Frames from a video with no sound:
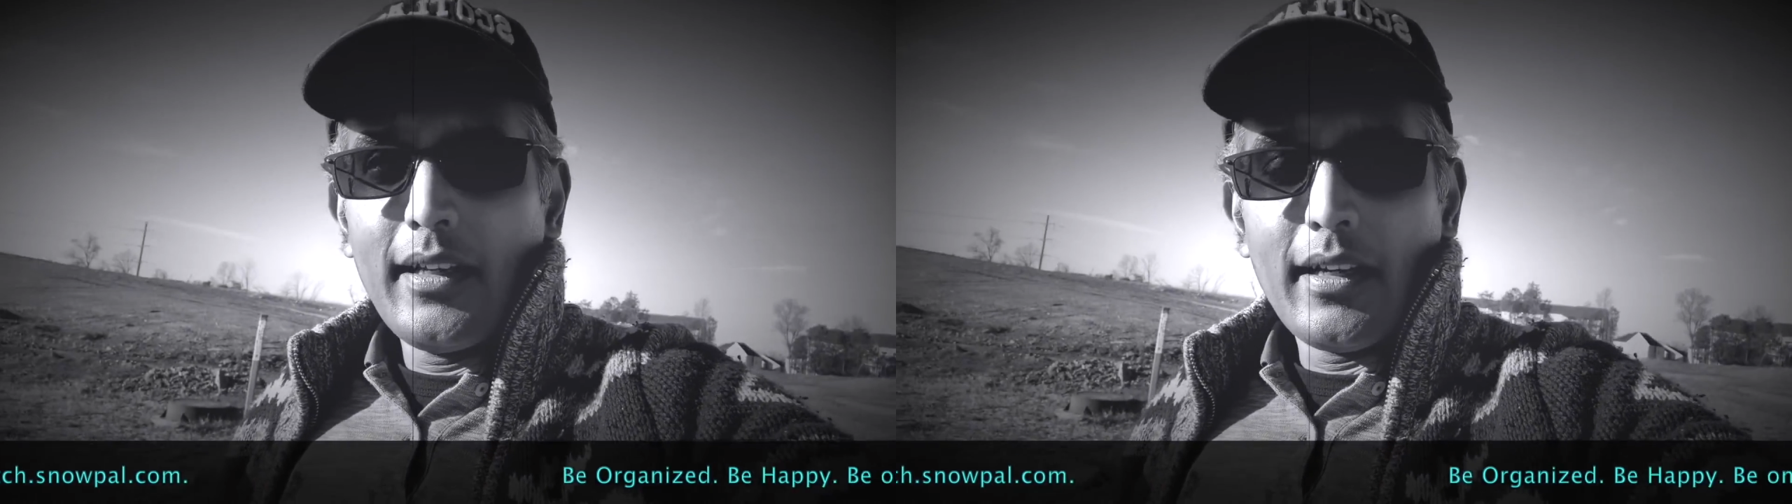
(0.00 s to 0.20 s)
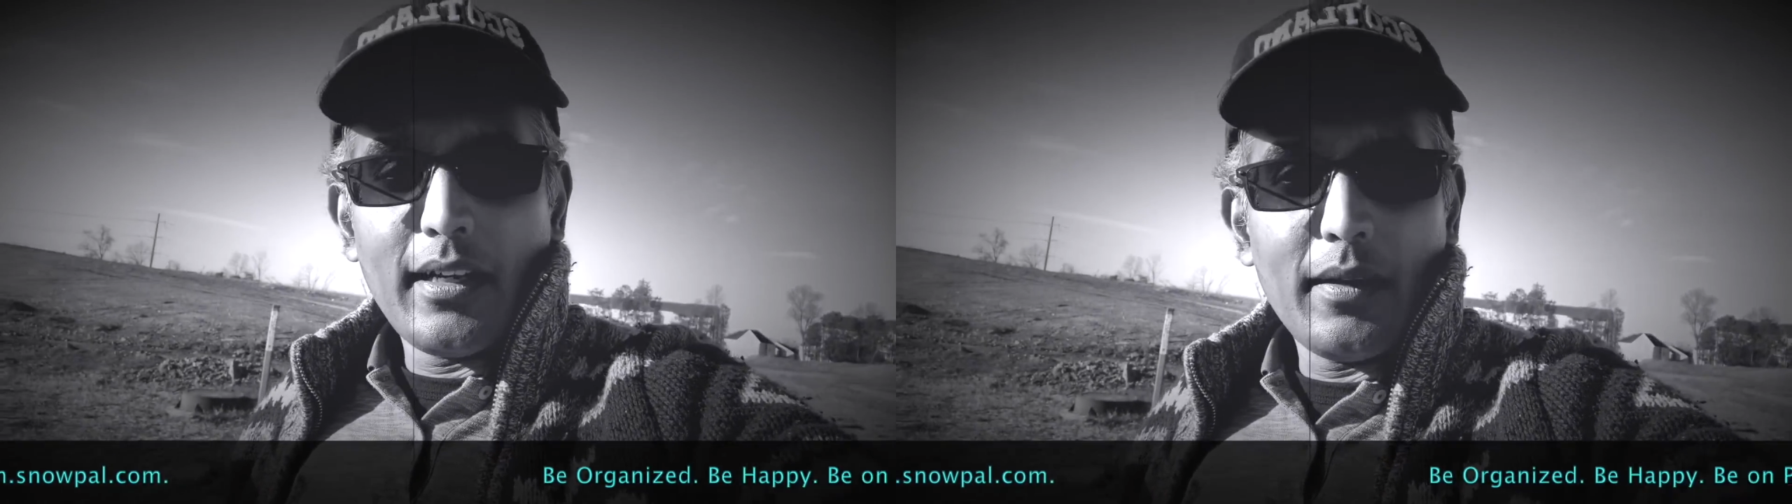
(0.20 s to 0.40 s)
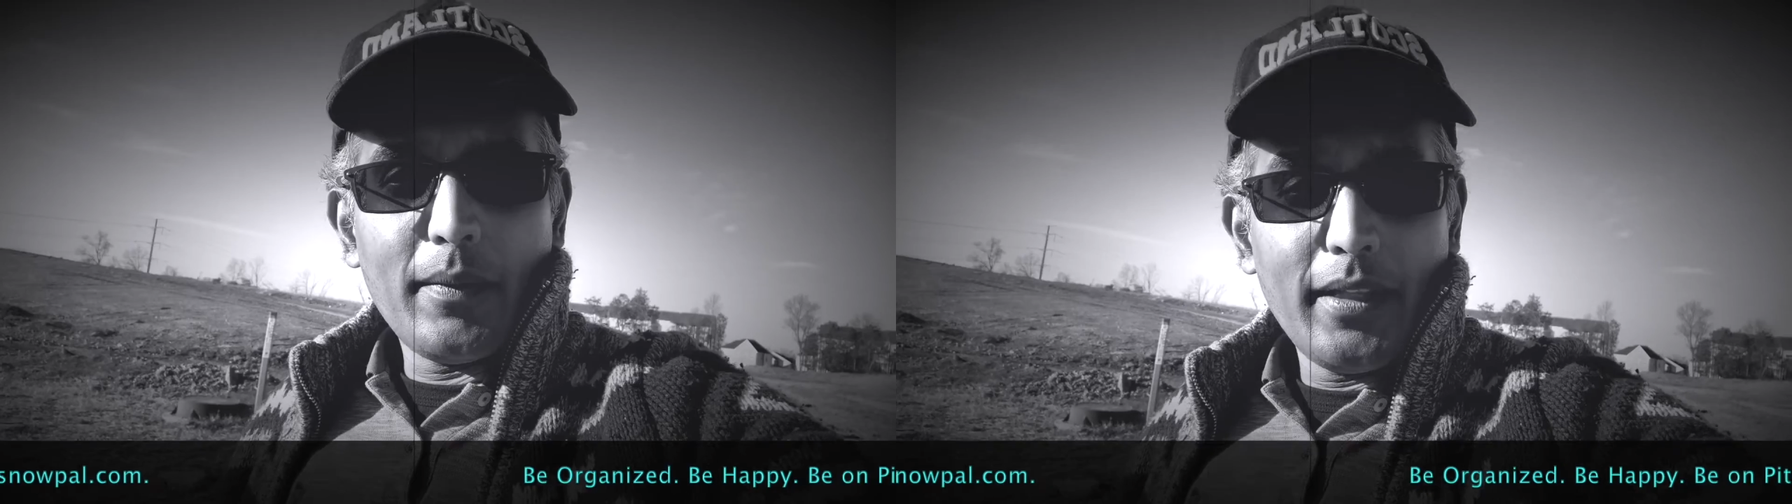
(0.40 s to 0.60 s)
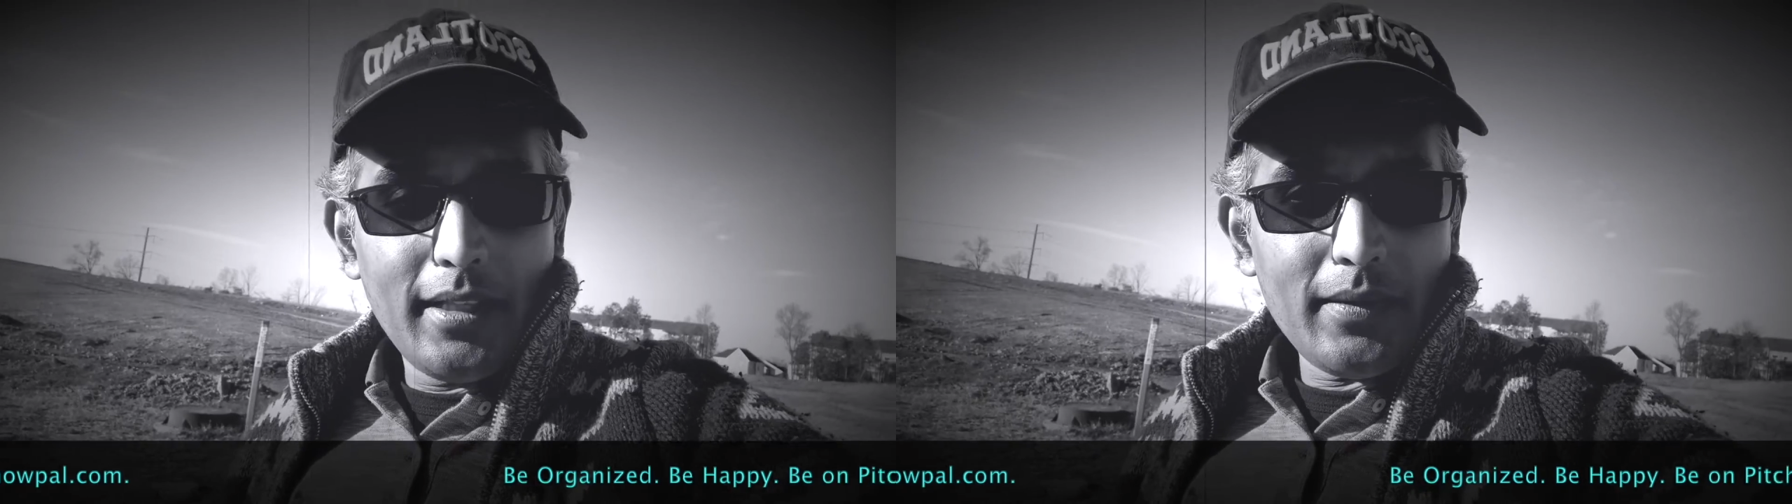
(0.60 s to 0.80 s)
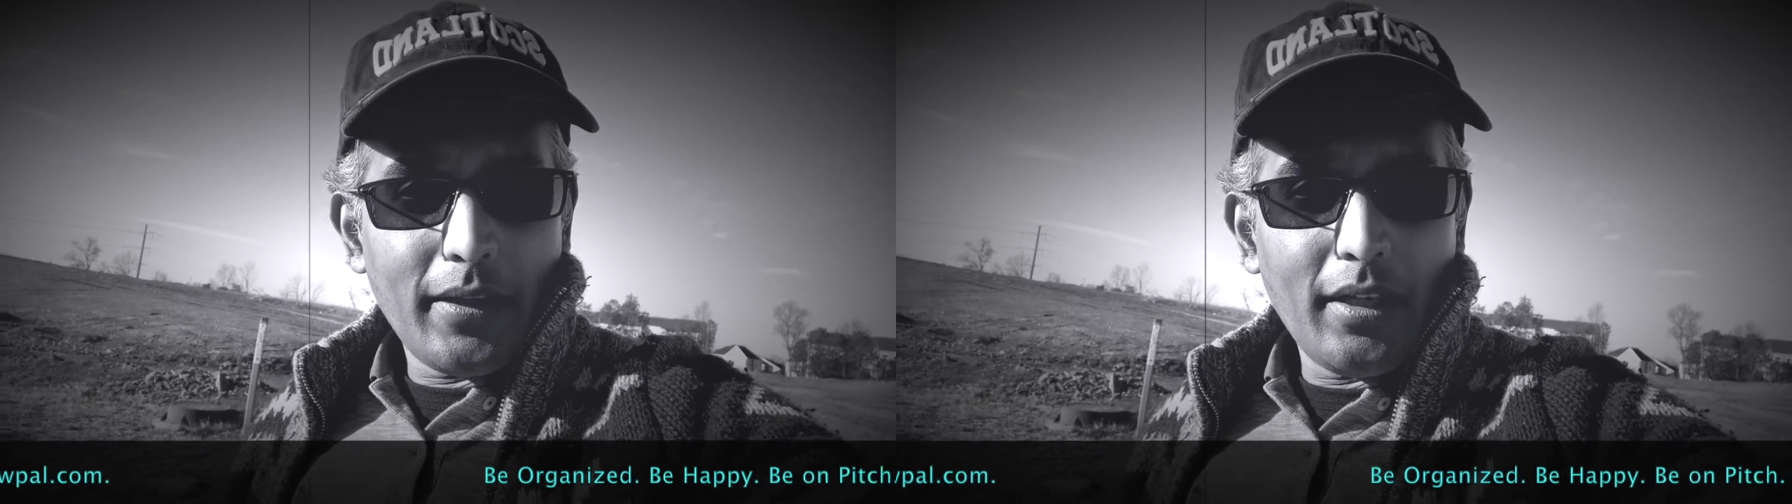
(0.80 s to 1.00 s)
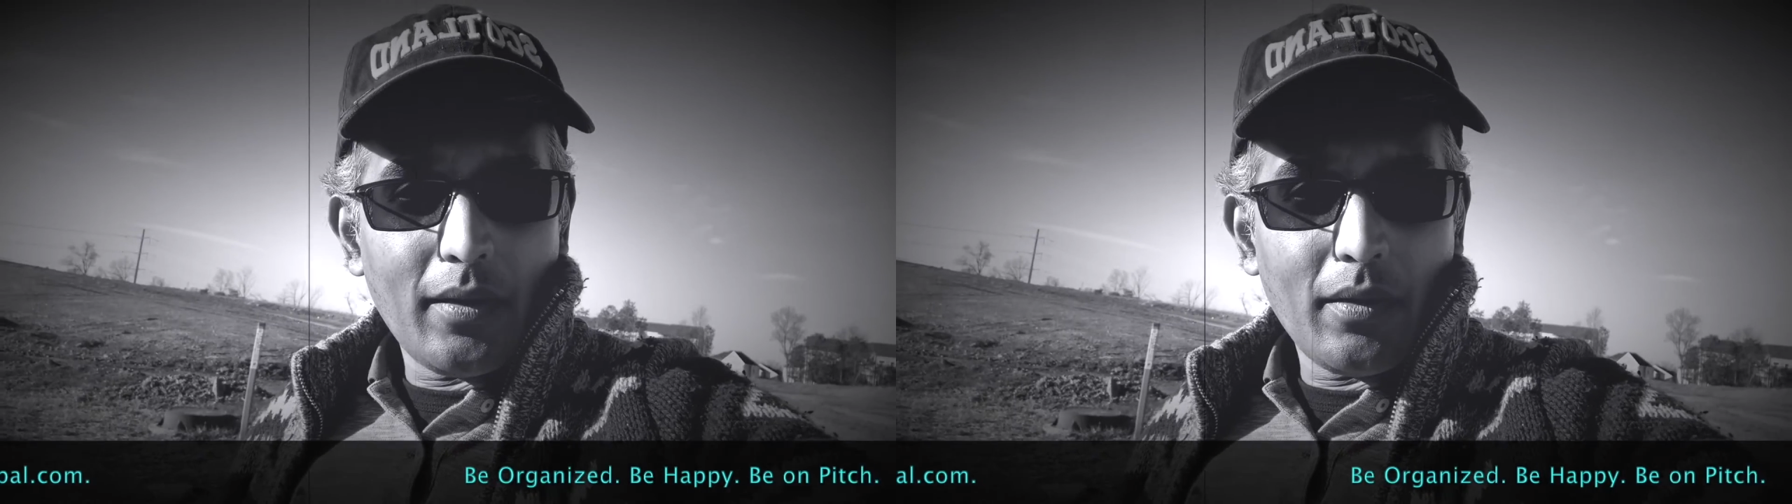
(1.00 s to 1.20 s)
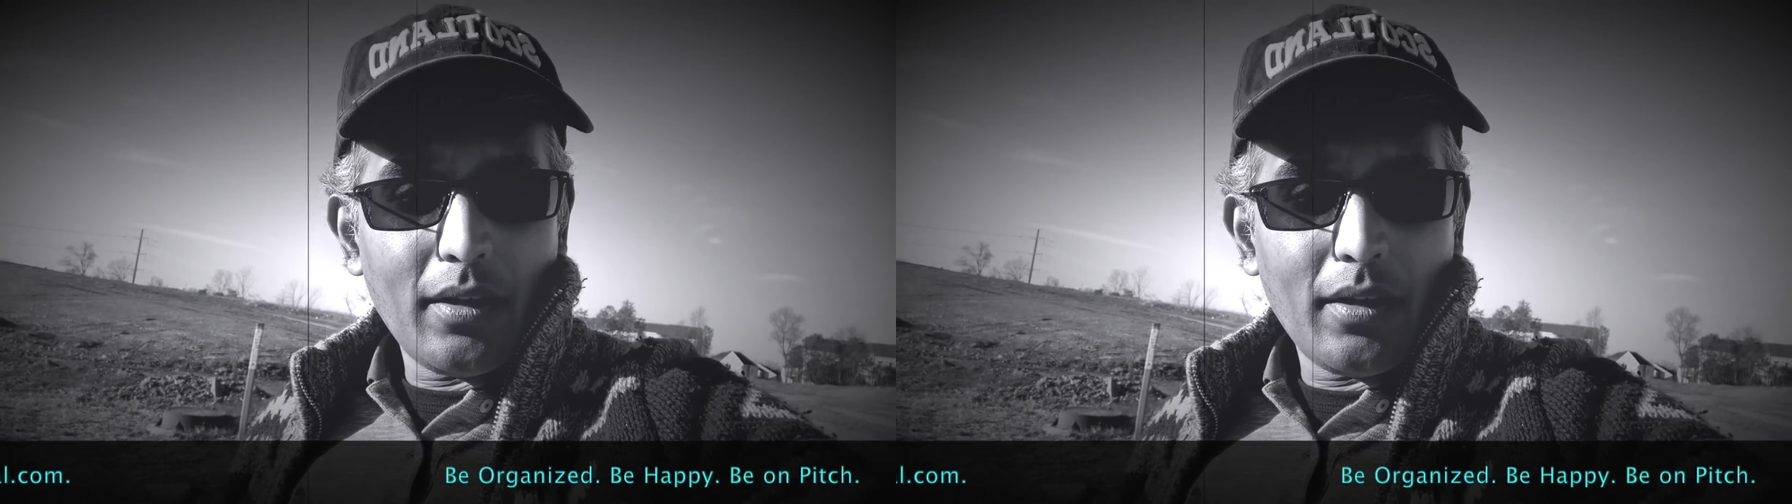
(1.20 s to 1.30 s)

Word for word: Um, in this video, I want